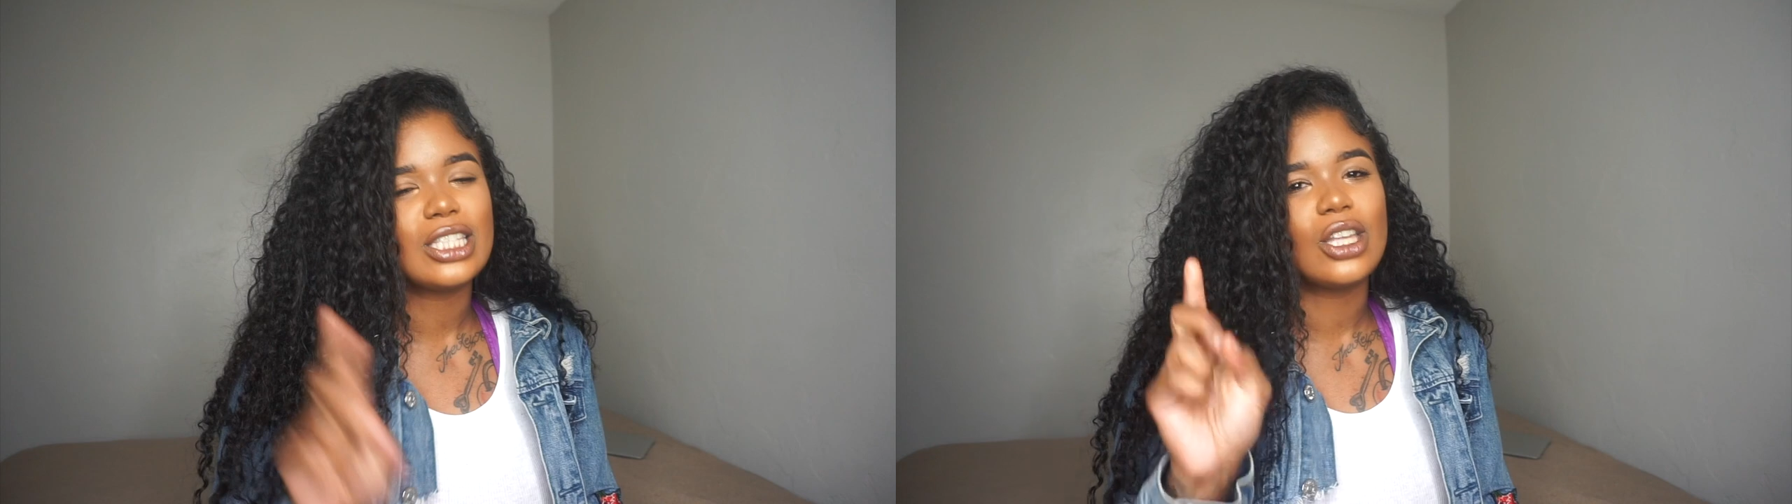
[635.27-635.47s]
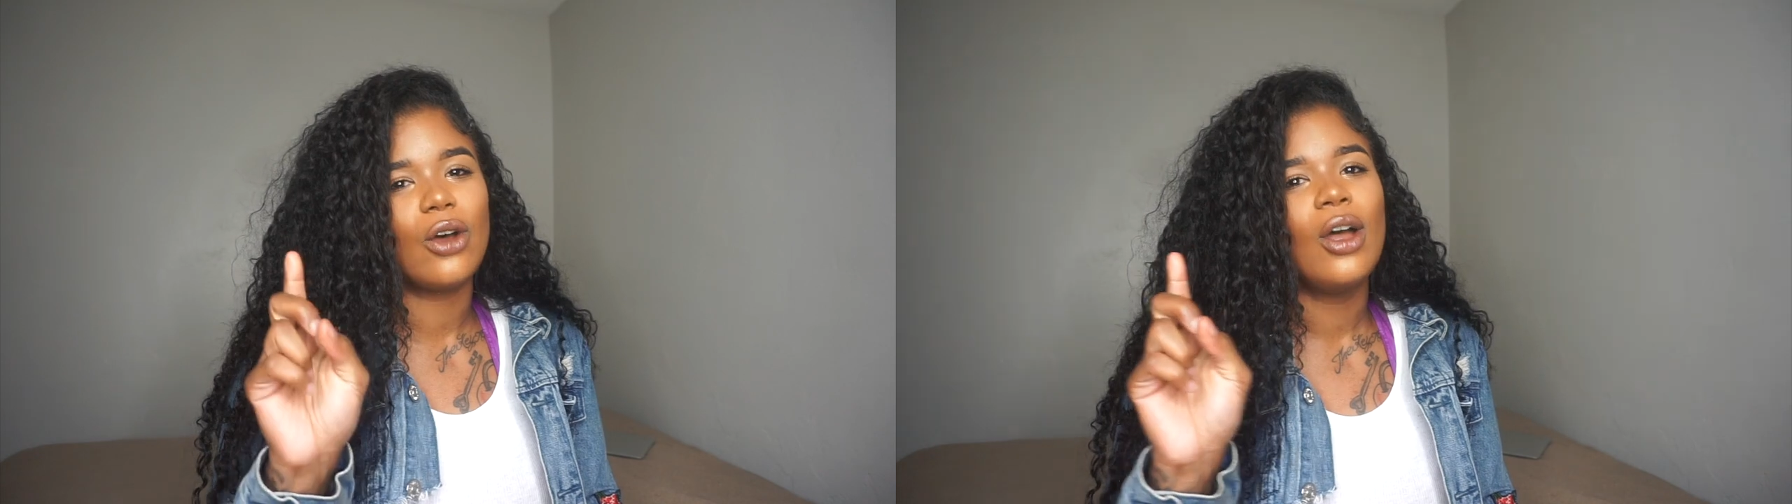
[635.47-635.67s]

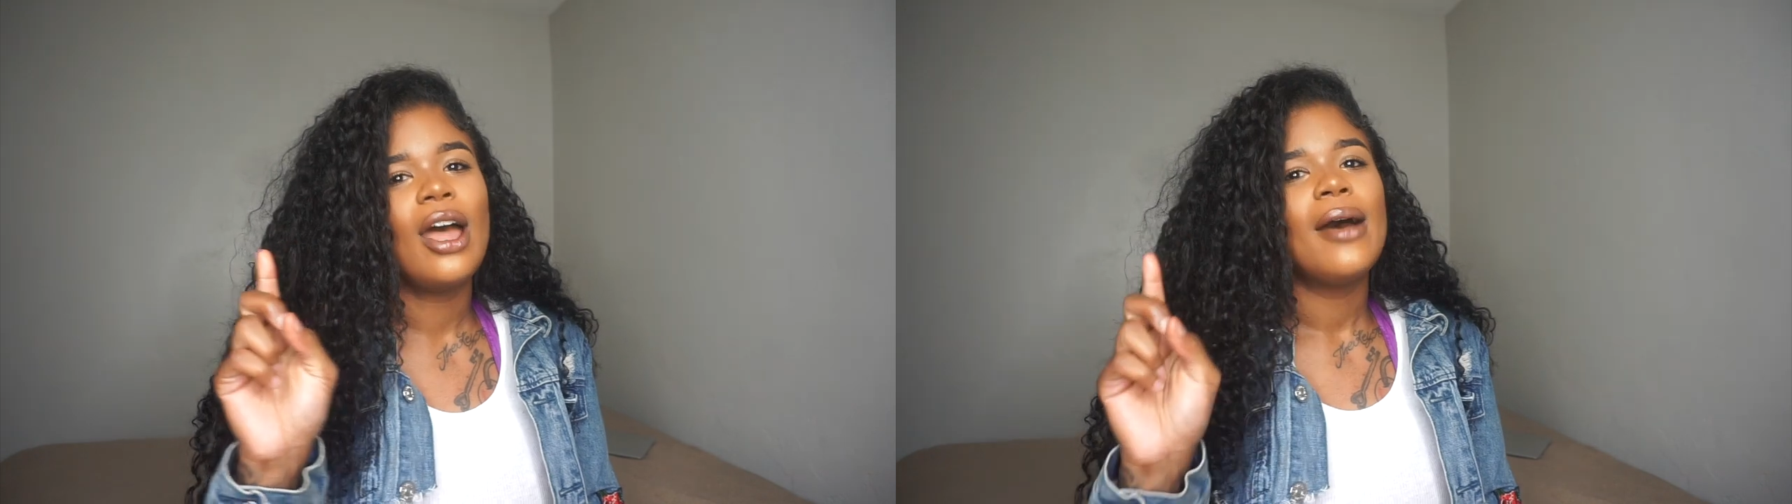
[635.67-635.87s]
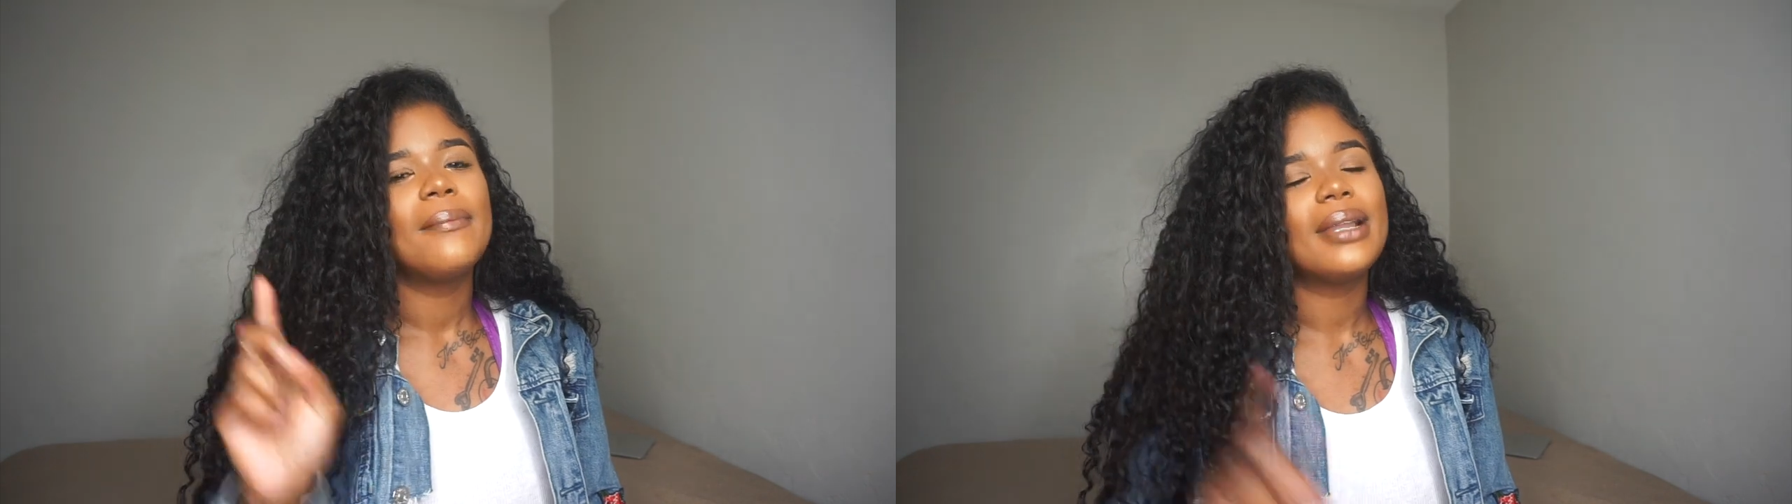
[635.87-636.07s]
So
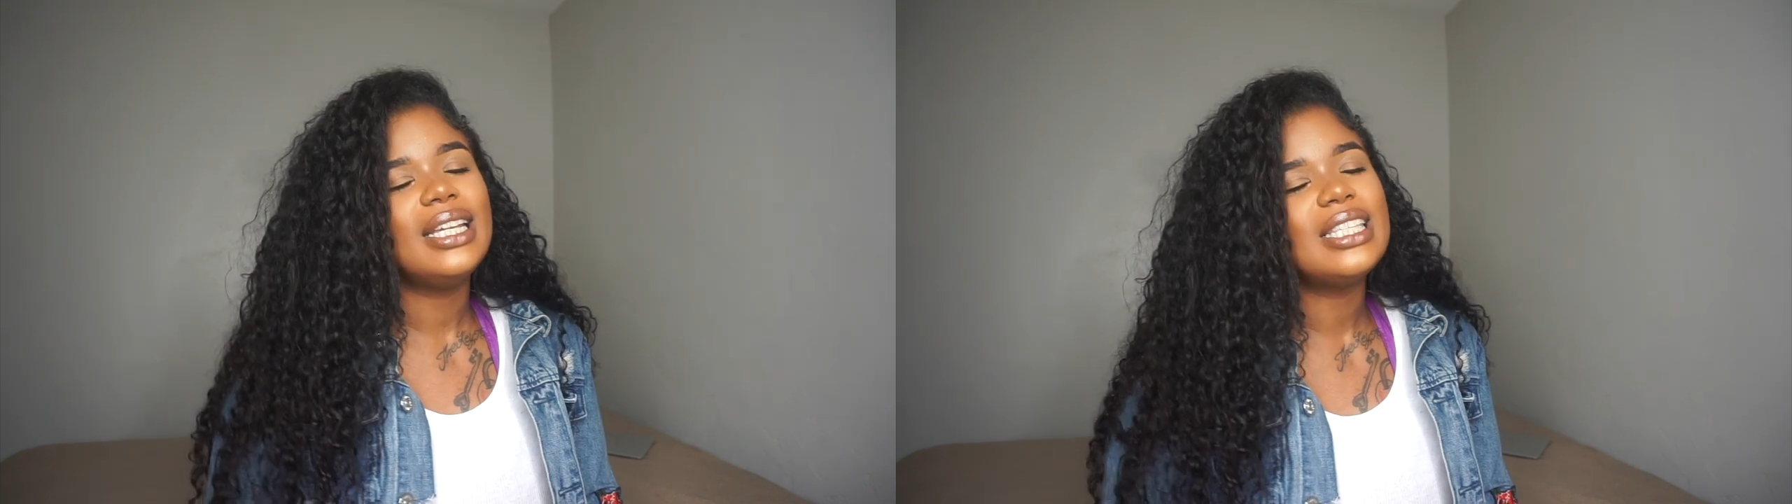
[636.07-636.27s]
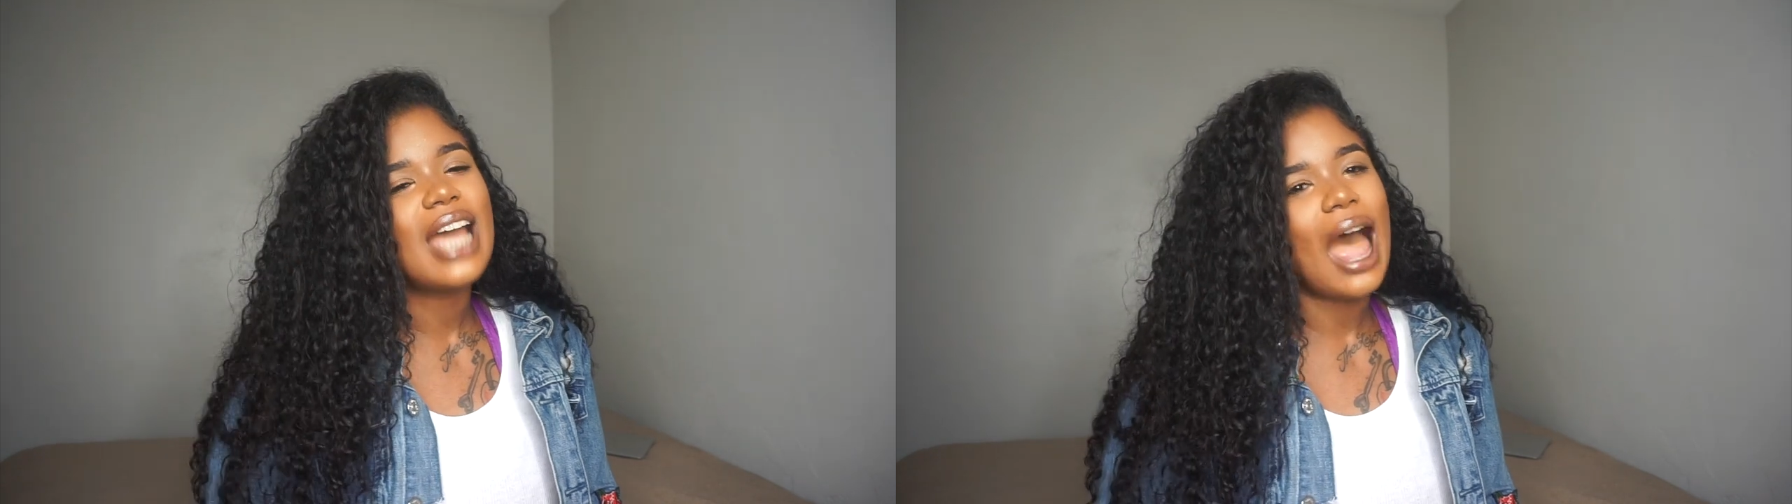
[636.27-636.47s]

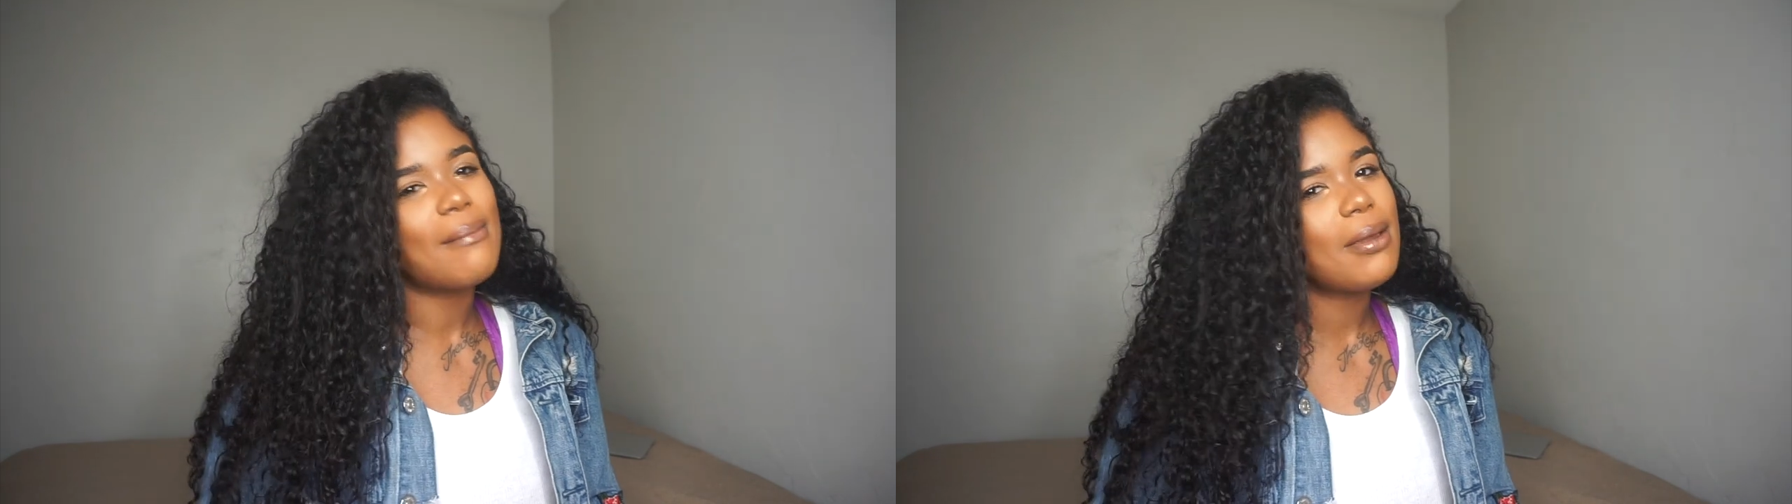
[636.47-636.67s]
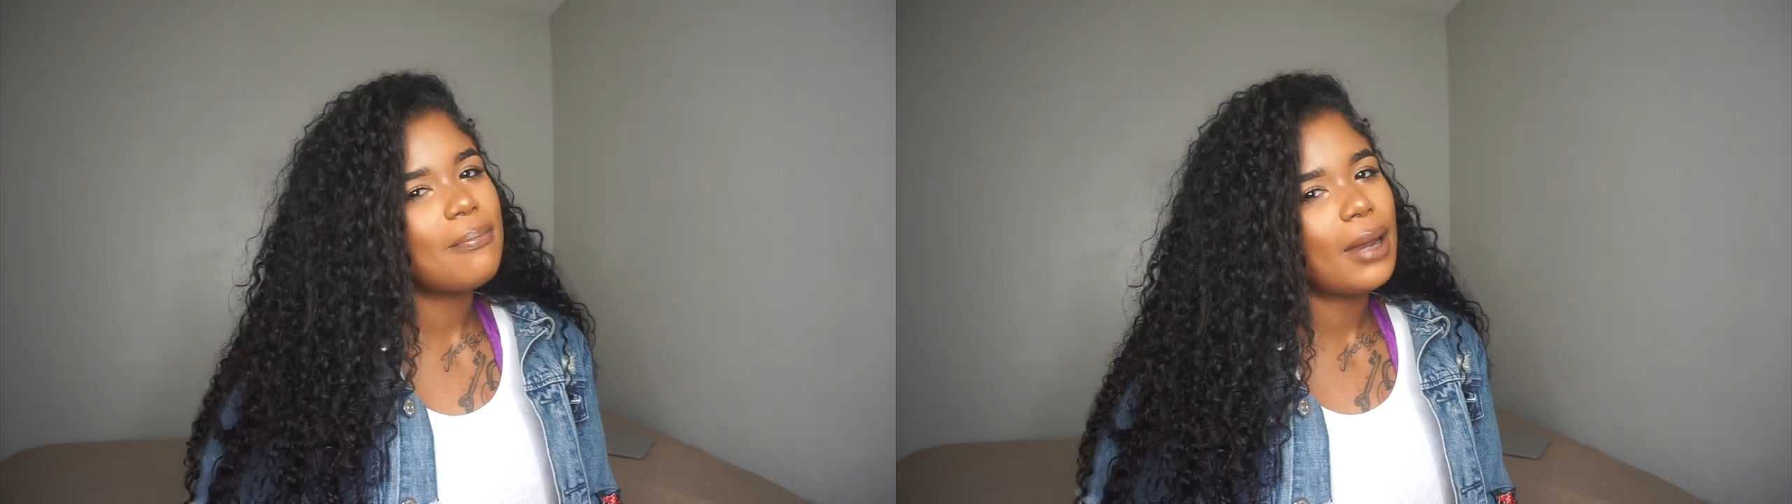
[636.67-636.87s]
please
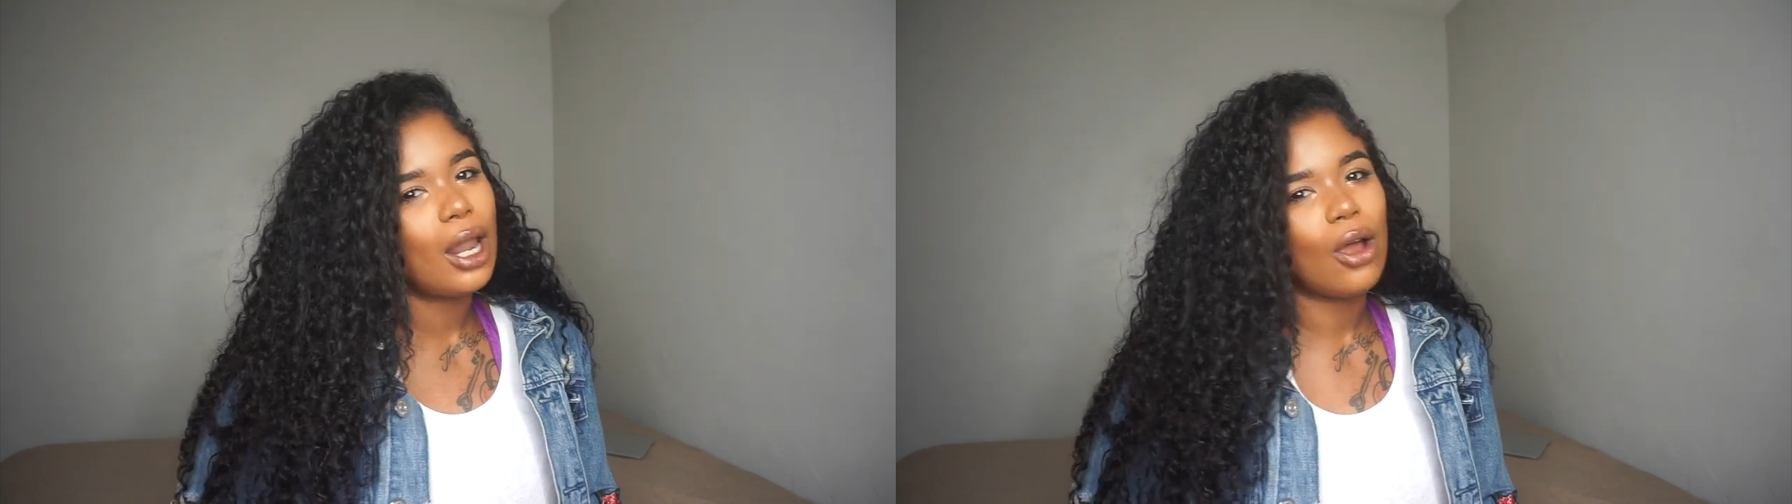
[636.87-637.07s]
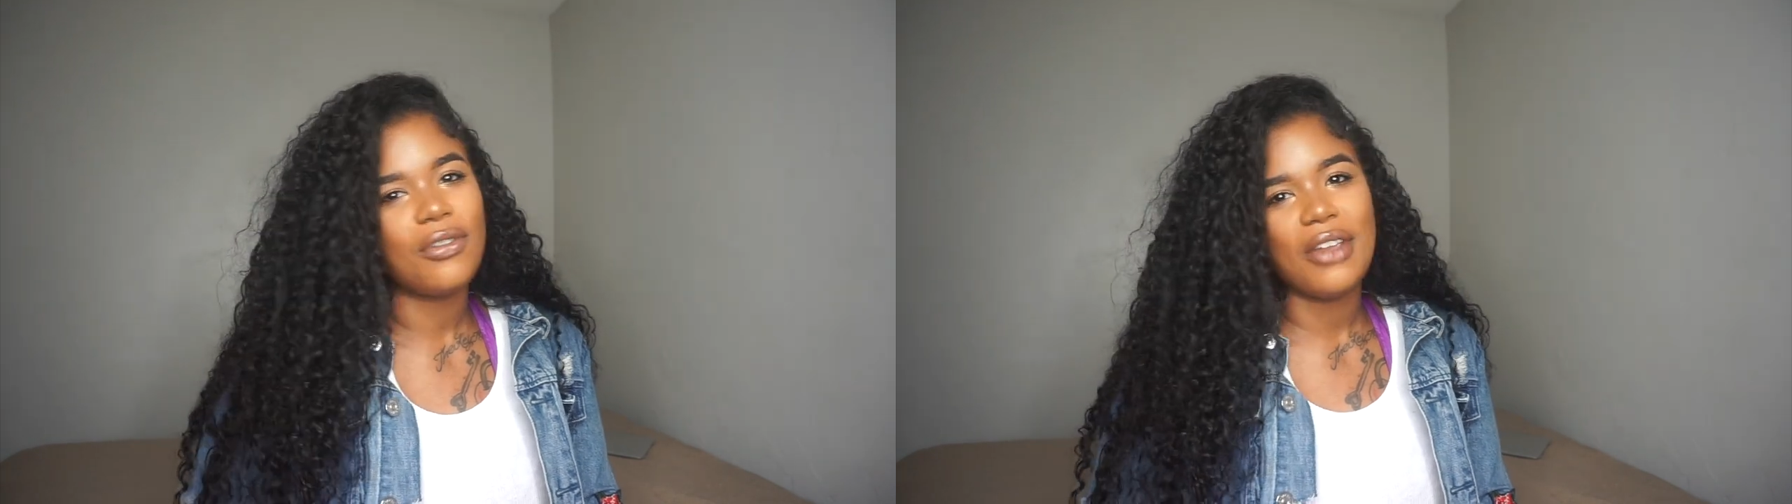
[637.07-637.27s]
comment below